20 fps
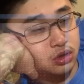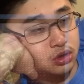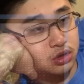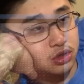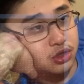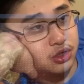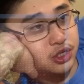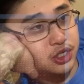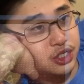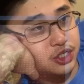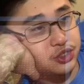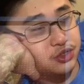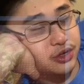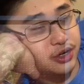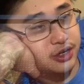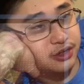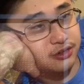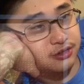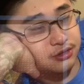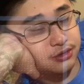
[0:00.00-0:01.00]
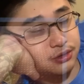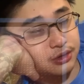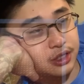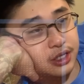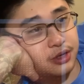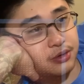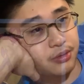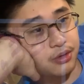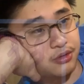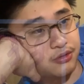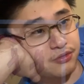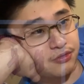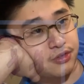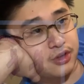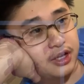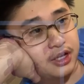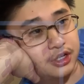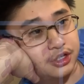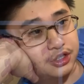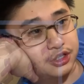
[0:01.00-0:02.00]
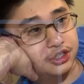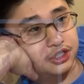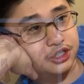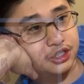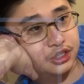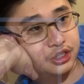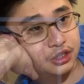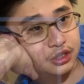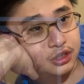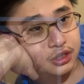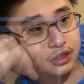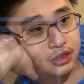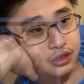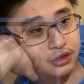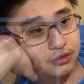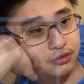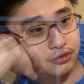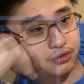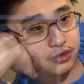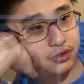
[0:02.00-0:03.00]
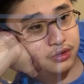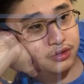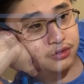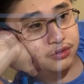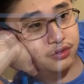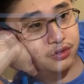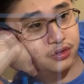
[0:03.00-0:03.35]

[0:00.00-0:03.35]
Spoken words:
he's trying to get revenge for